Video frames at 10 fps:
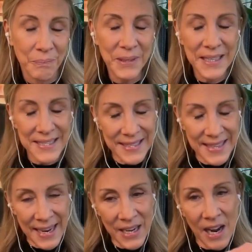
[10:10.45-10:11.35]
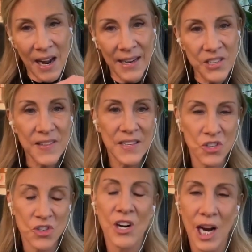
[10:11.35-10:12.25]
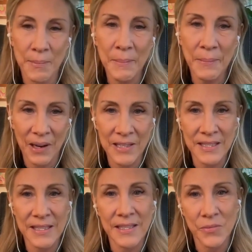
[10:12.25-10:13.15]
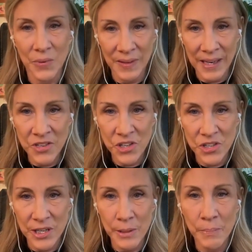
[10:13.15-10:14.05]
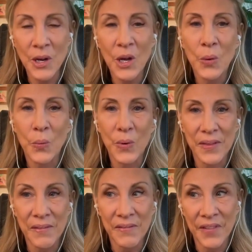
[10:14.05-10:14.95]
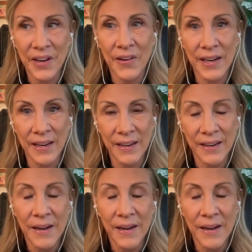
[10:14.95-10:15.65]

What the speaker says: because they got into this trauma bonded relationship with a very